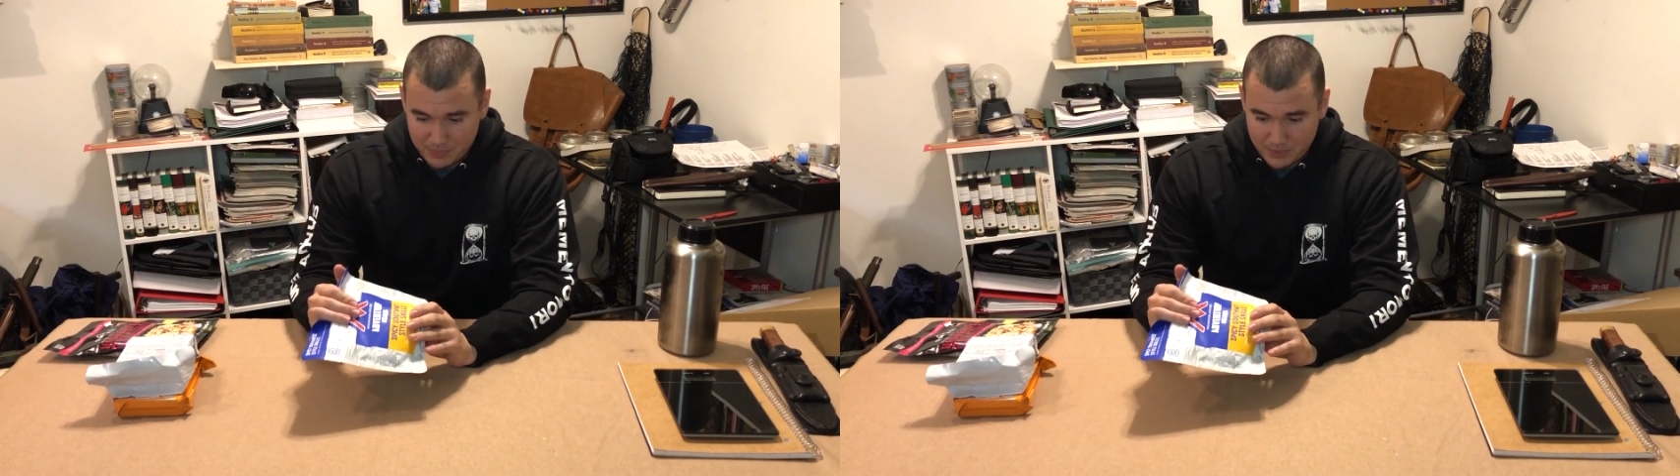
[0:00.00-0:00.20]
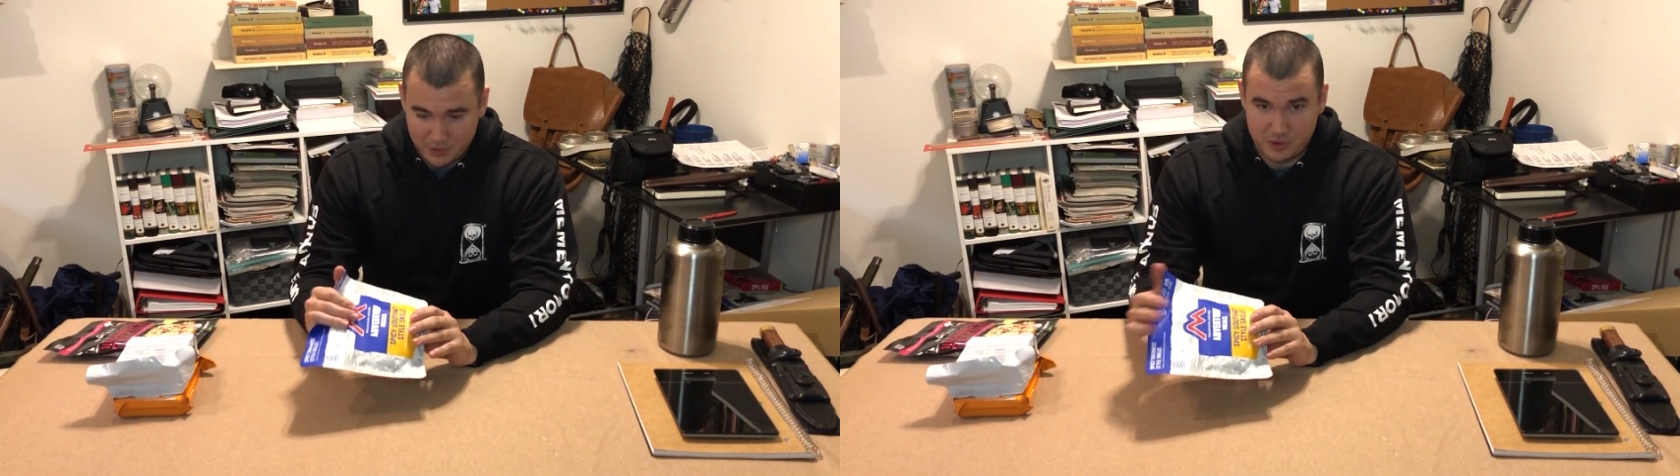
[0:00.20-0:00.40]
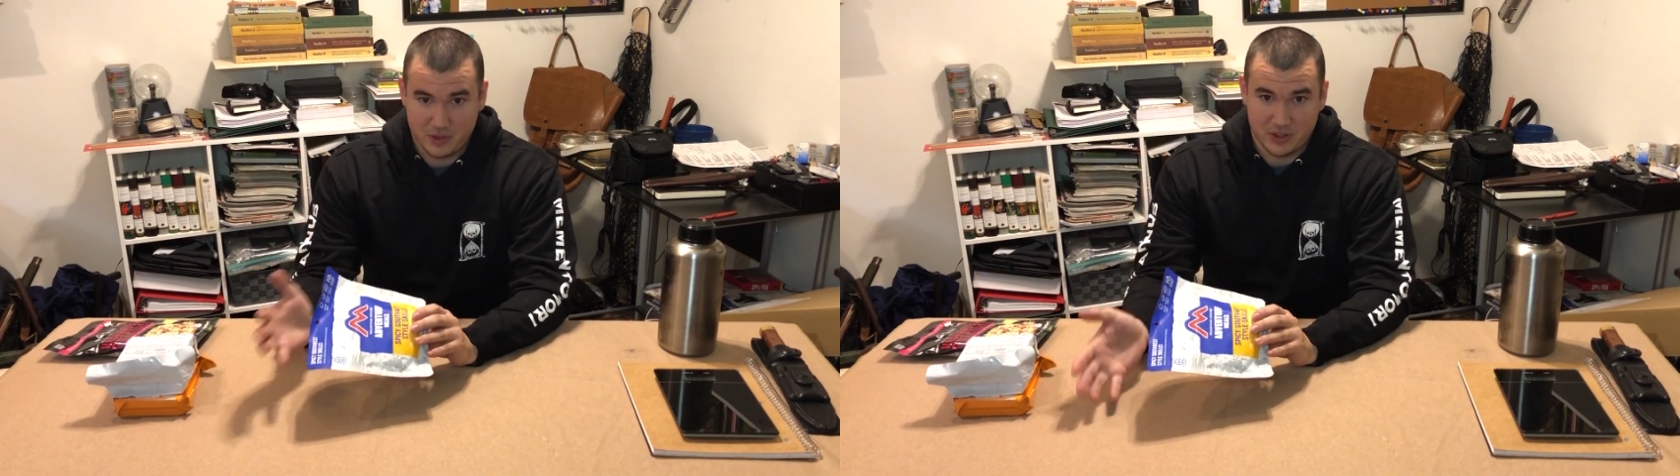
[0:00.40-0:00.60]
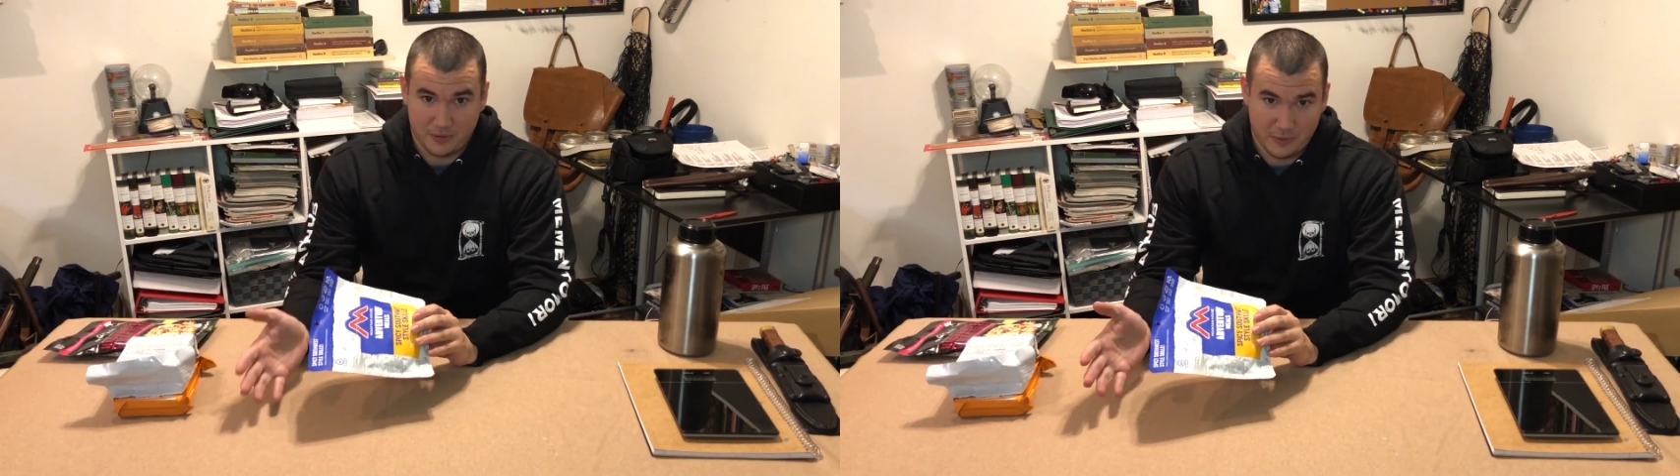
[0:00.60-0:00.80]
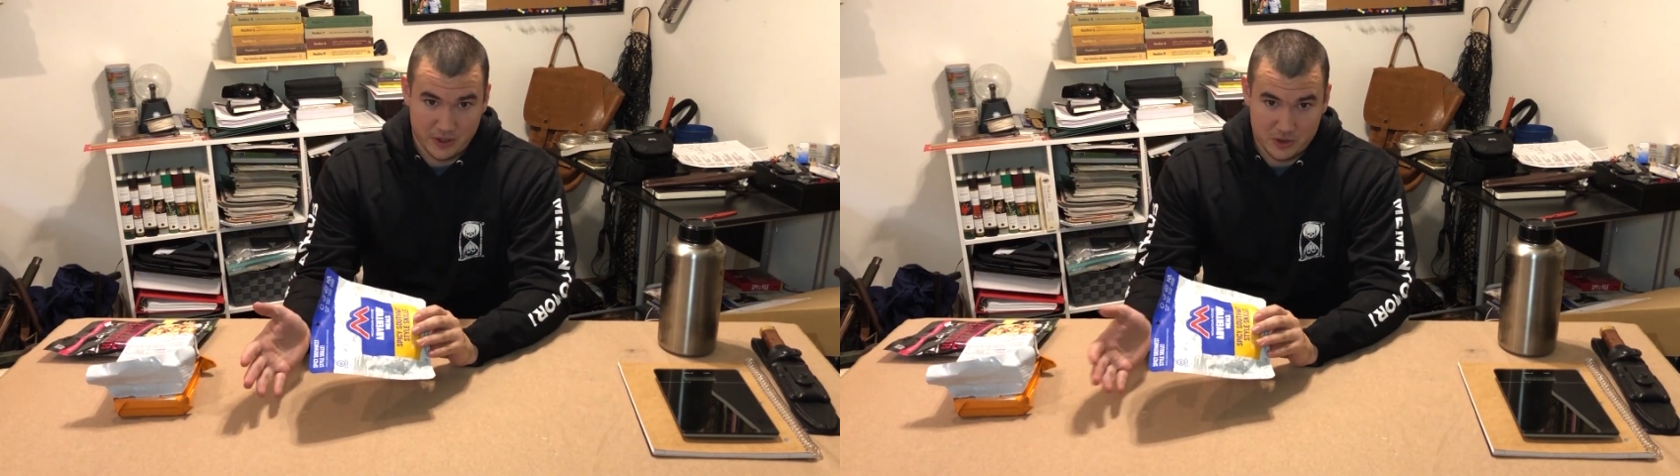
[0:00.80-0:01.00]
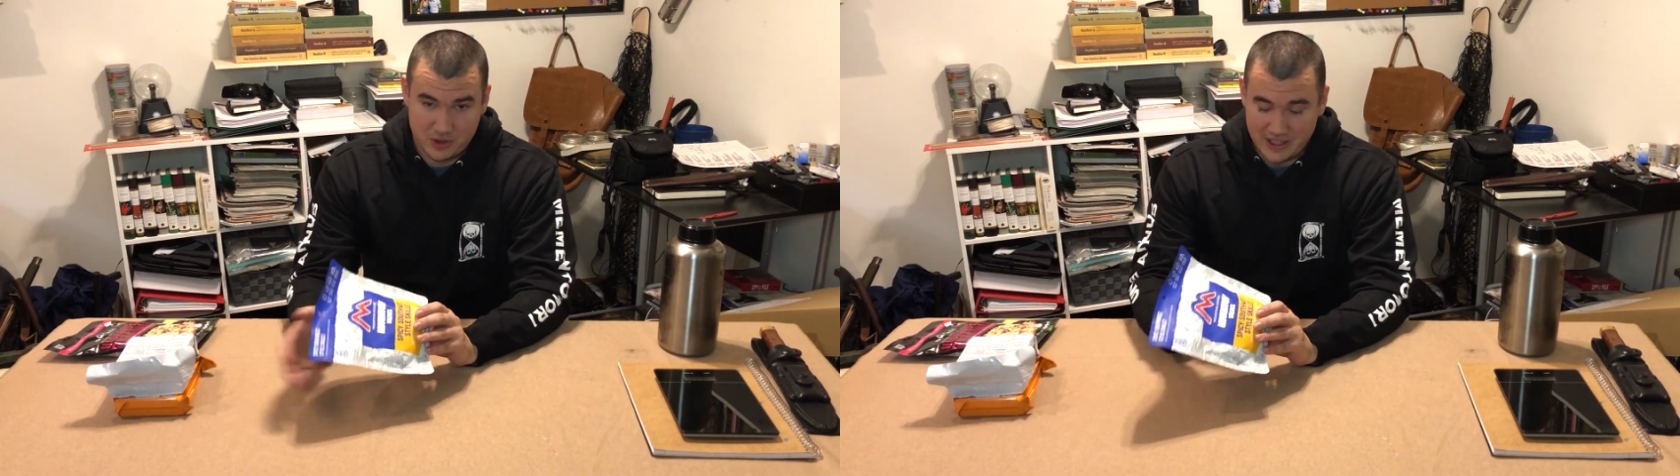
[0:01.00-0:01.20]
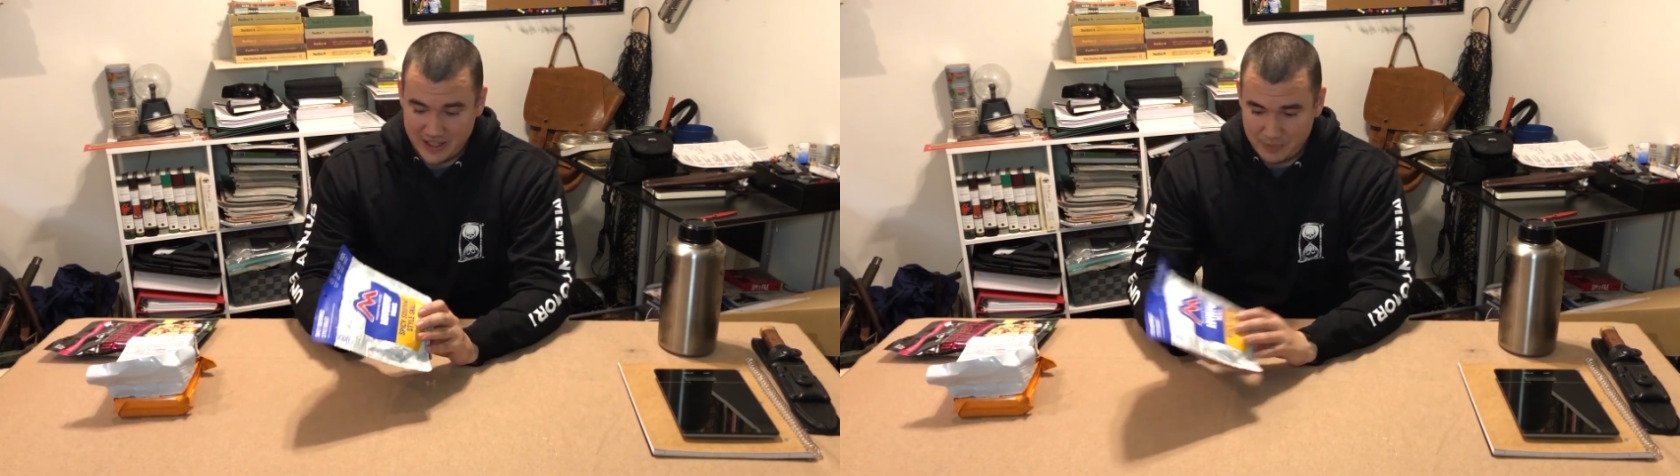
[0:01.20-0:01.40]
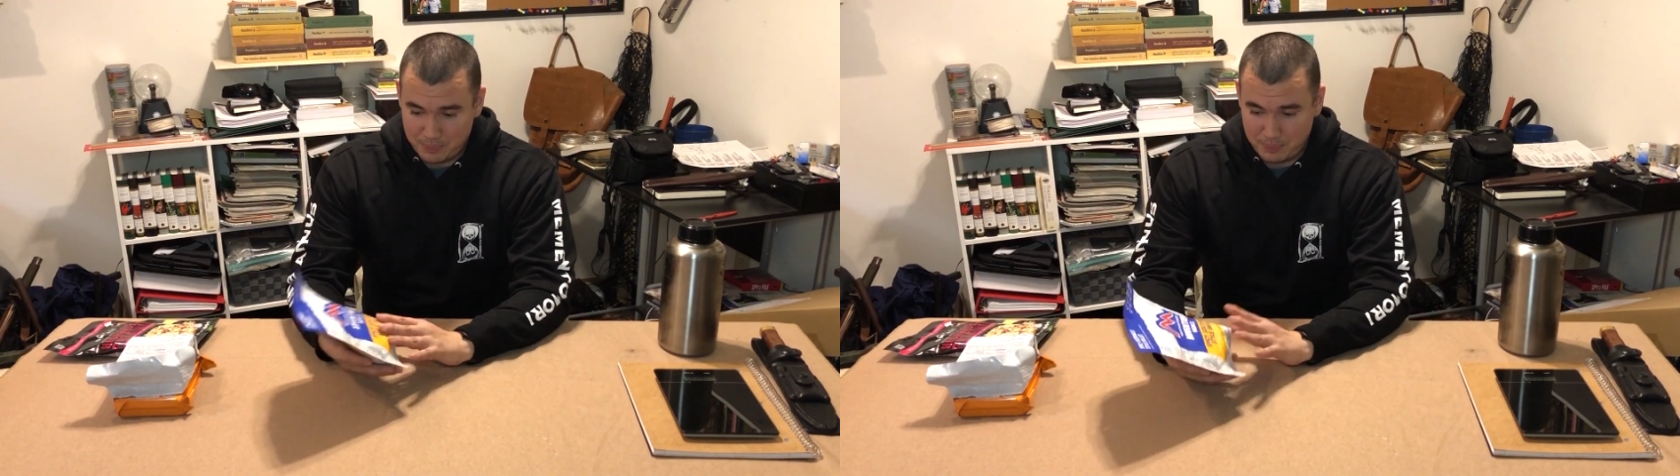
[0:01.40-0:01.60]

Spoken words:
They're freeze-dried